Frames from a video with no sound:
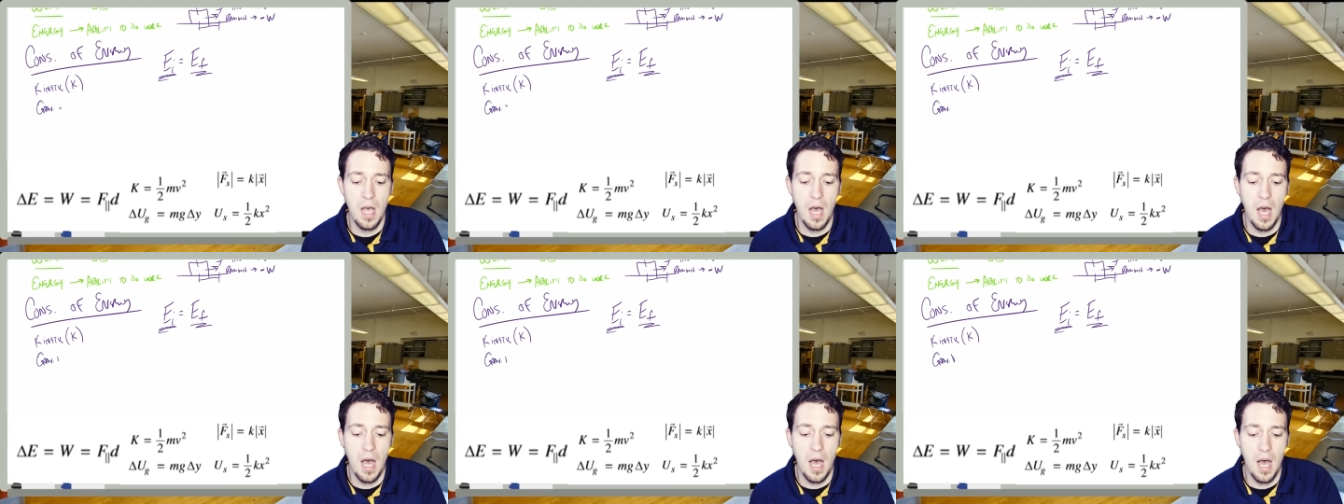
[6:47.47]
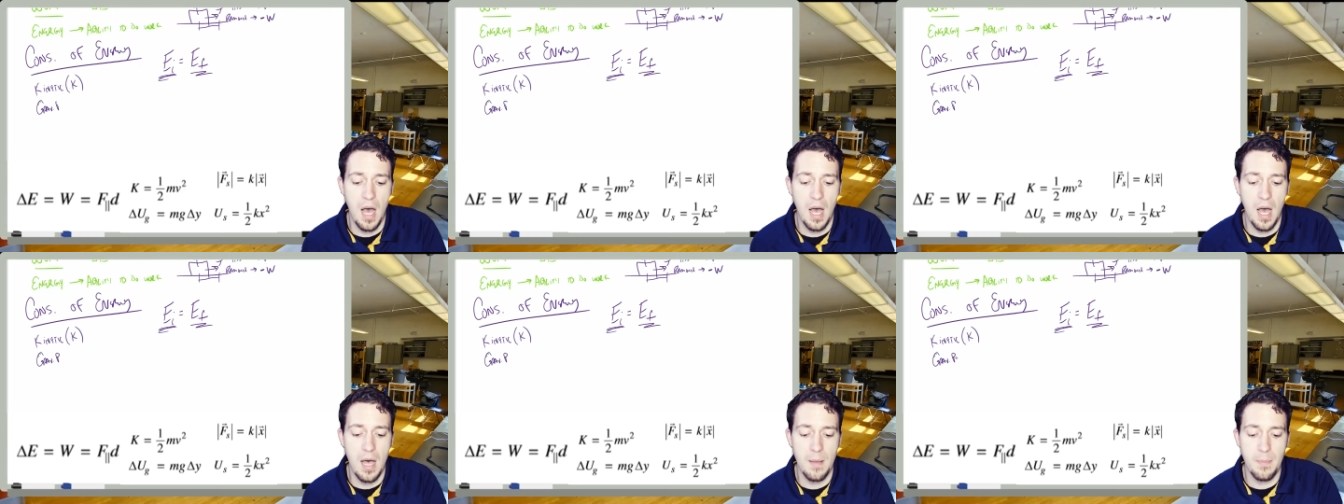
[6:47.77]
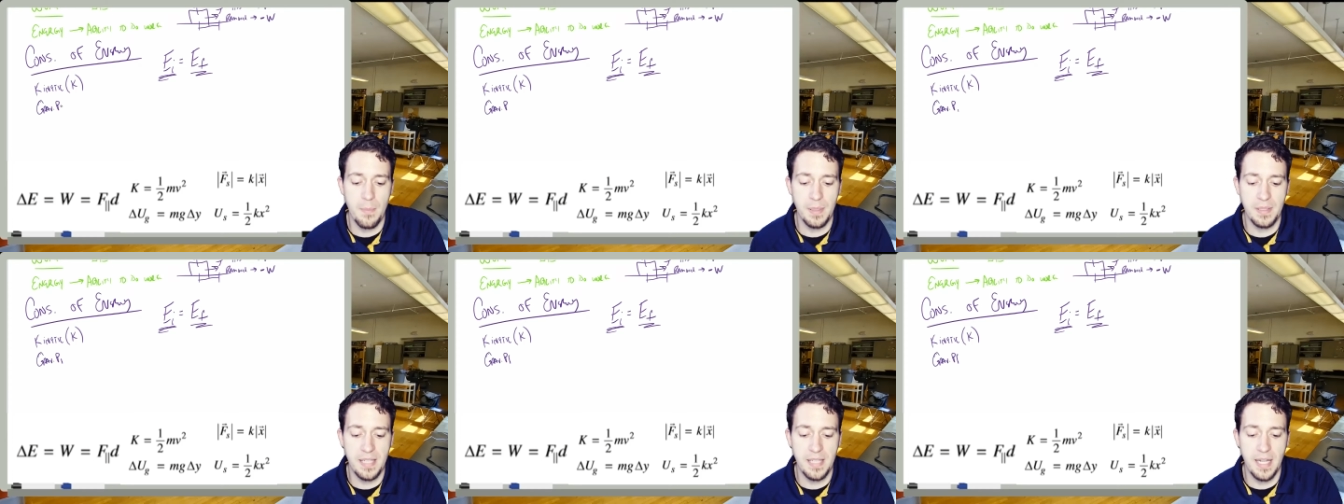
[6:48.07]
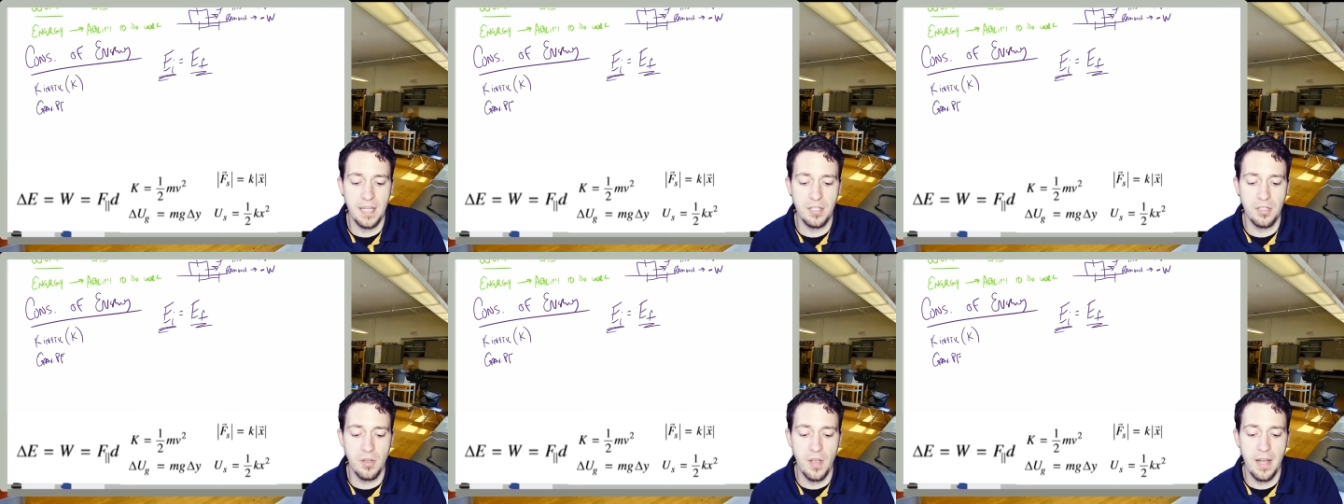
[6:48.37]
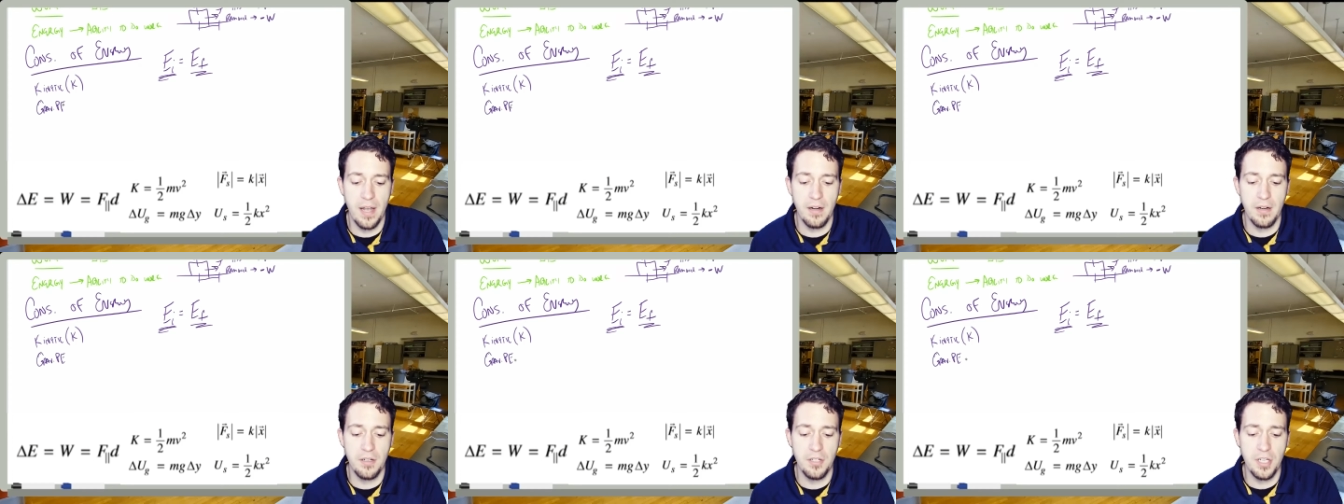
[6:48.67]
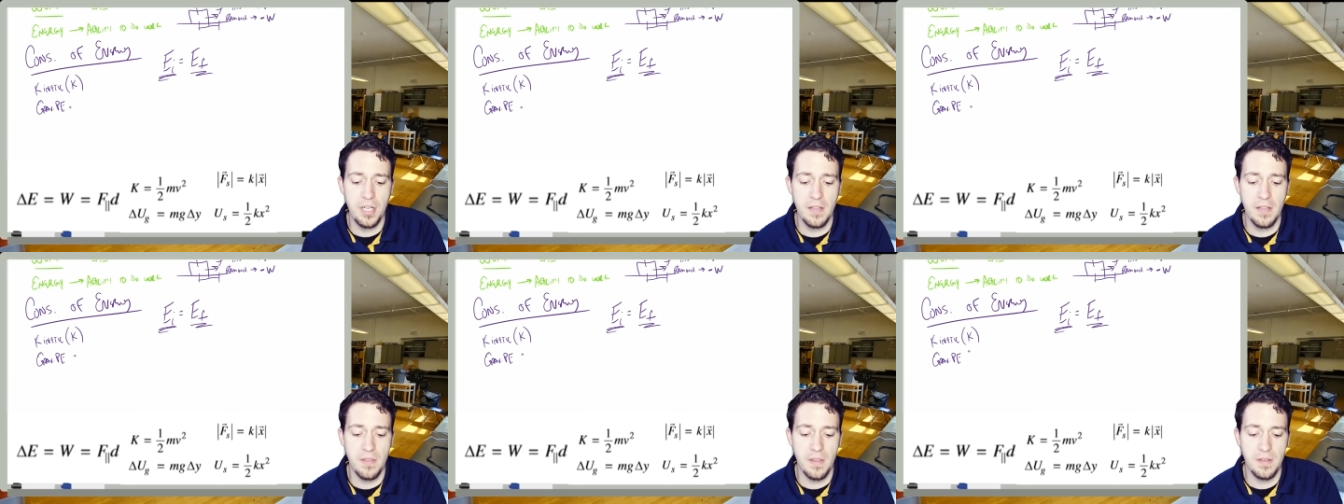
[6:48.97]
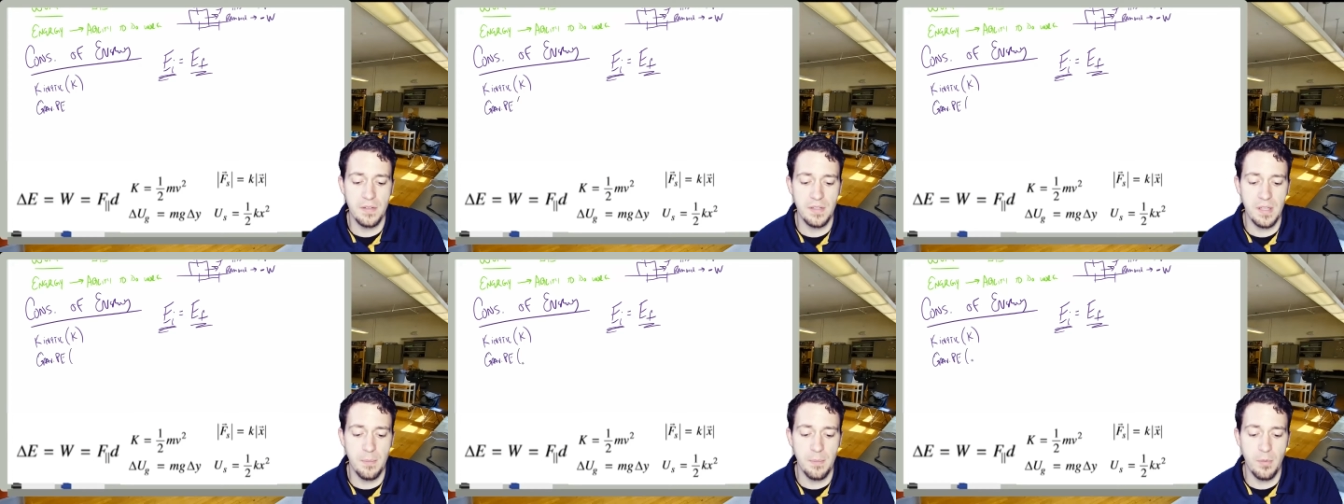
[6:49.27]
uh, potential energy, and
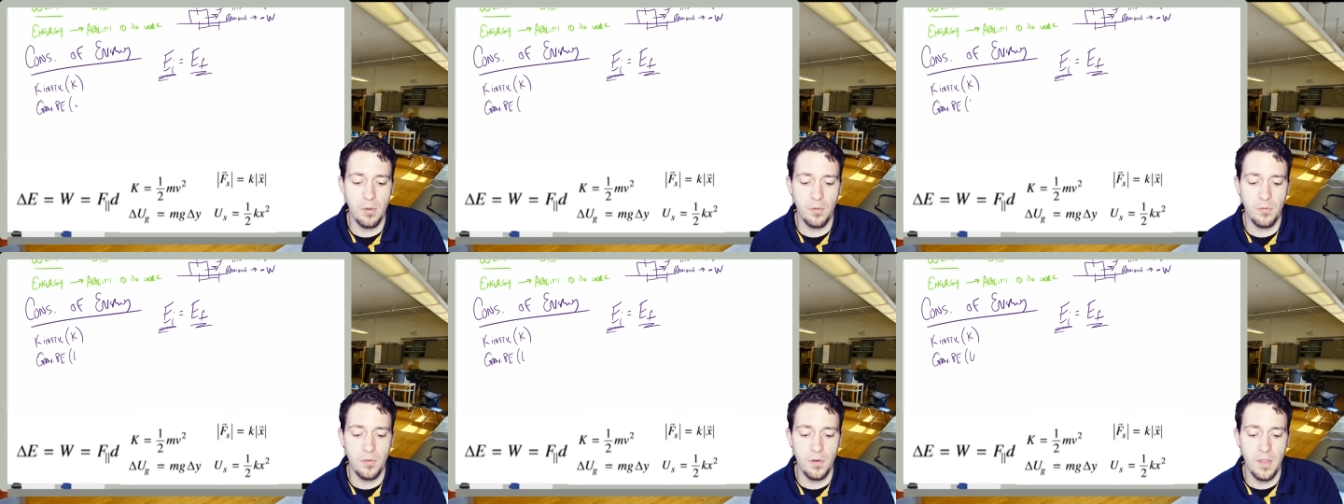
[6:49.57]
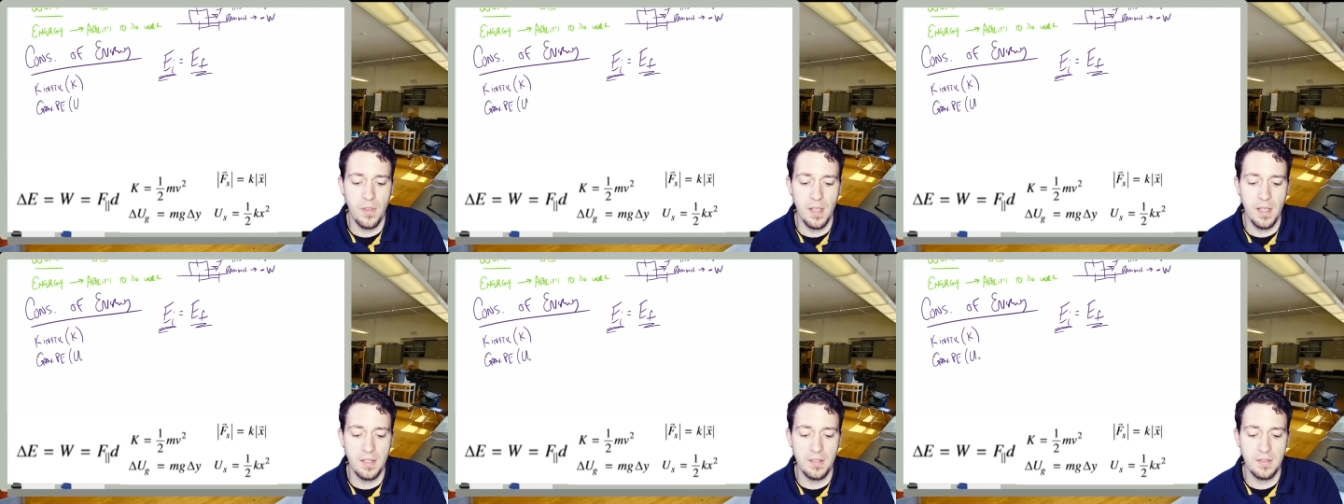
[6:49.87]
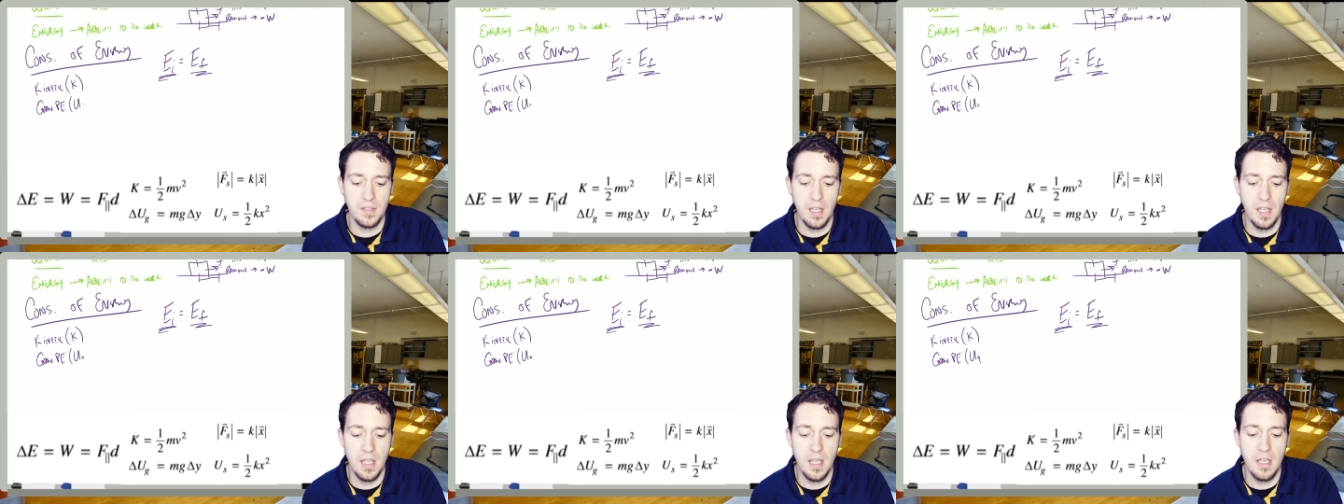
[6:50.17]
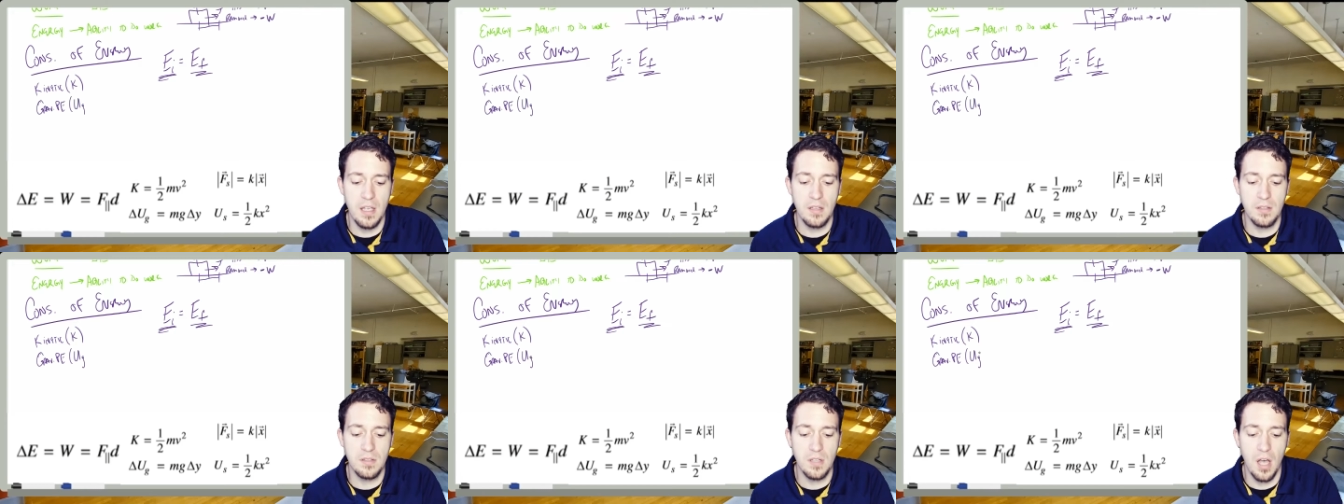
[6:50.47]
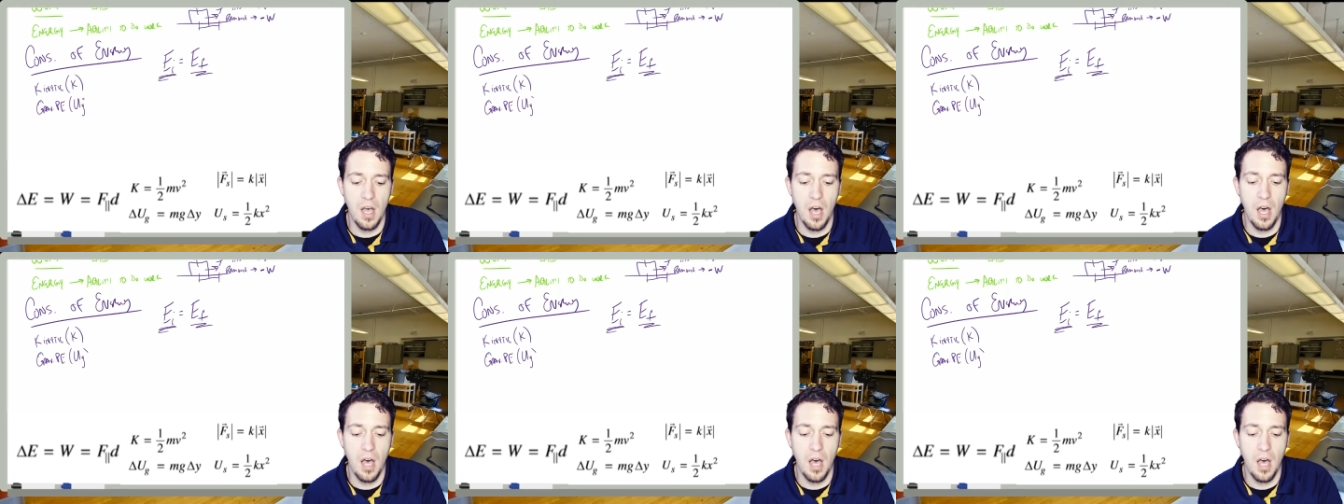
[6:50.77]
the symbol for this is